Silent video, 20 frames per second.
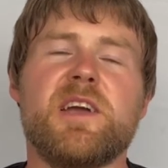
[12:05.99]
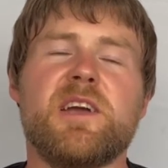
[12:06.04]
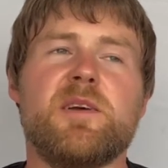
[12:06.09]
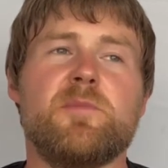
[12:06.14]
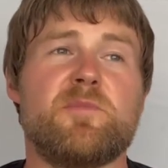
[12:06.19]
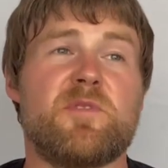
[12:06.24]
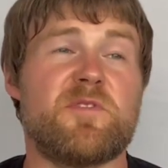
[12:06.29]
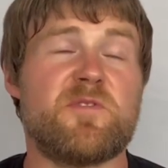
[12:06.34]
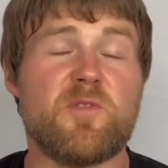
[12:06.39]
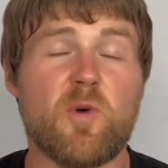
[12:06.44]

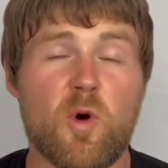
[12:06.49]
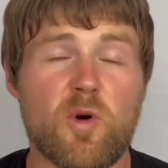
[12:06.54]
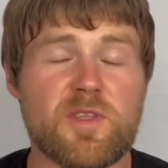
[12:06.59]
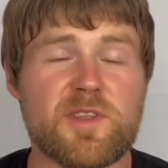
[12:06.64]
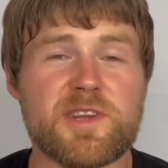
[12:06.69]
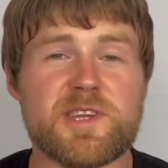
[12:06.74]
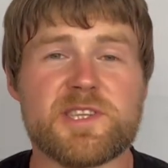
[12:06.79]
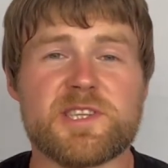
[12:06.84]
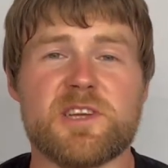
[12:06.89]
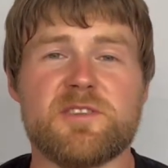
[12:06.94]
before the
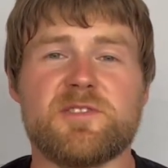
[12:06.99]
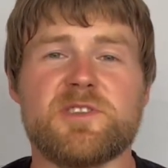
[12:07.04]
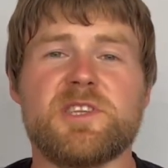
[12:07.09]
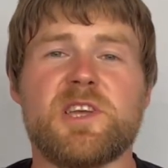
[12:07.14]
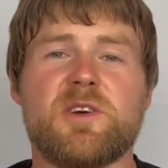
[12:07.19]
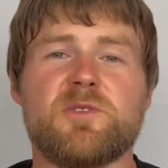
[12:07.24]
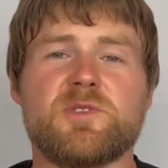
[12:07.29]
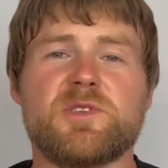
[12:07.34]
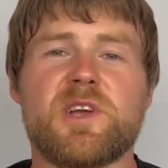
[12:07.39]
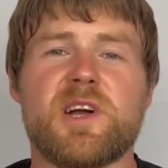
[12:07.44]
knees over
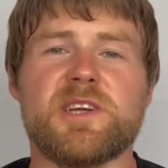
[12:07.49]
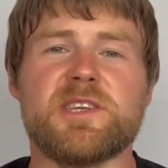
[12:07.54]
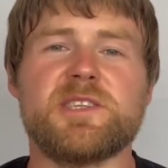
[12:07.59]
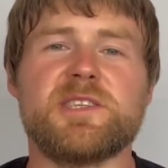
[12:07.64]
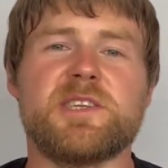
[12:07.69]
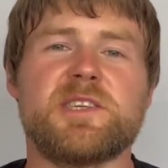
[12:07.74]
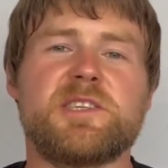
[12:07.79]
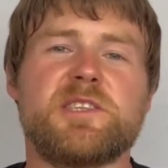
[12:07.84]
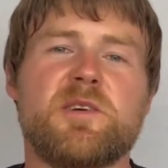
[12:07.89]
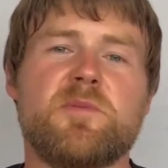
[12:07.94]
toes guys
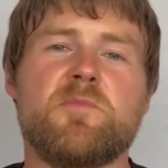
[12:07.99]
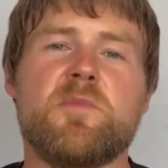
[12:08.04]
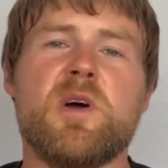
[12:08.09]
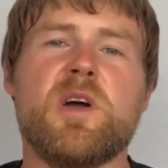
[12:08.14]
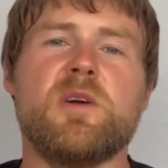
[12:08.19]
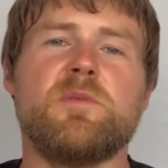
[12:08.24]
system